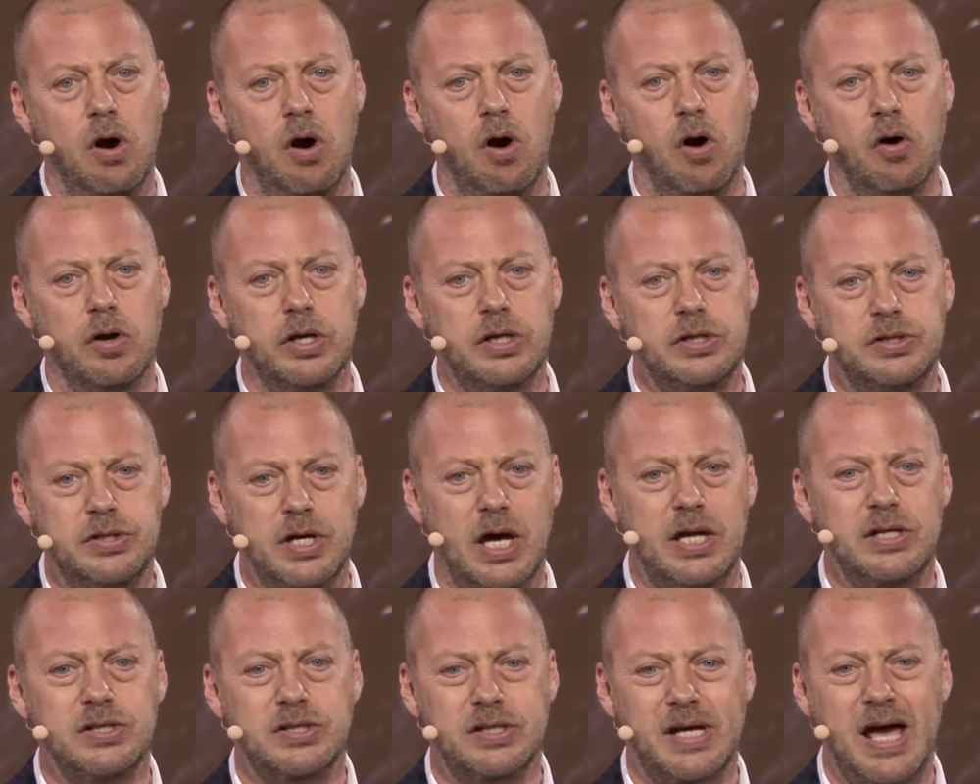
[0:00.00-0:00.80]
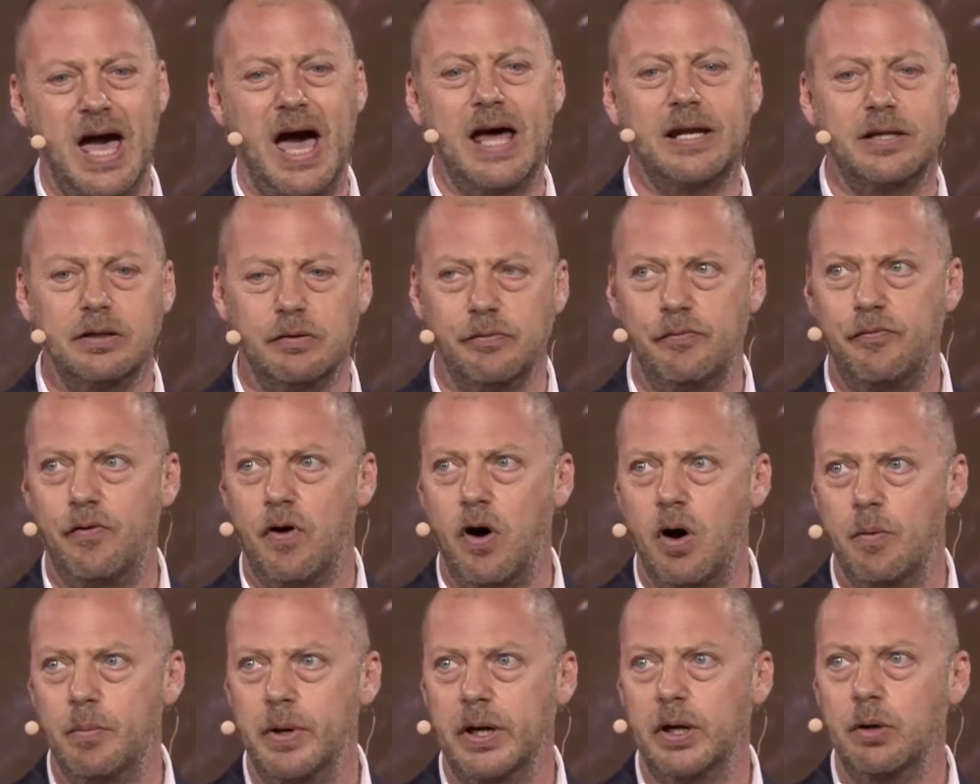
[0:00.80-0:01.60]
on intense cattle
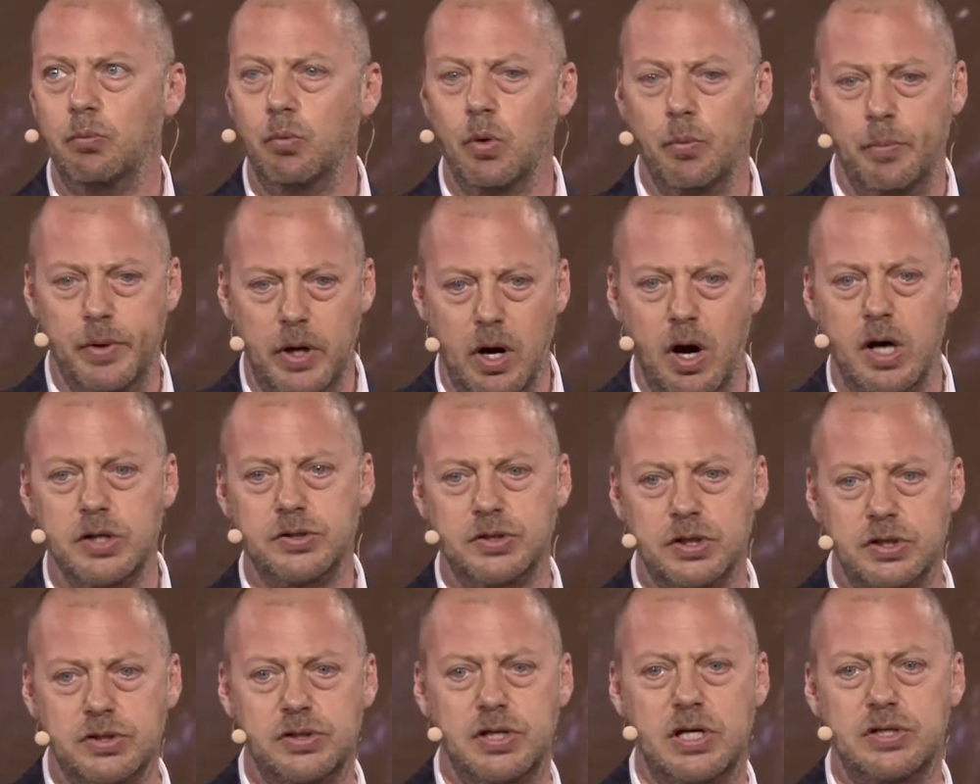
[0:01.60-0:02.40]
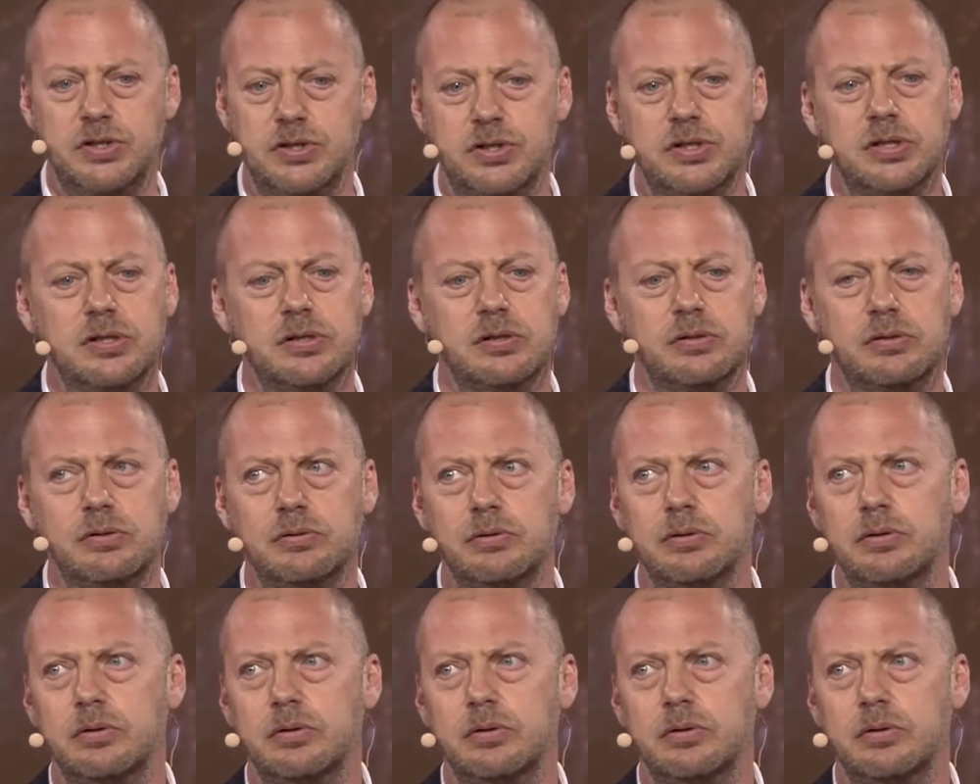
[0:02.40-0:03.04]
farming will be our success too.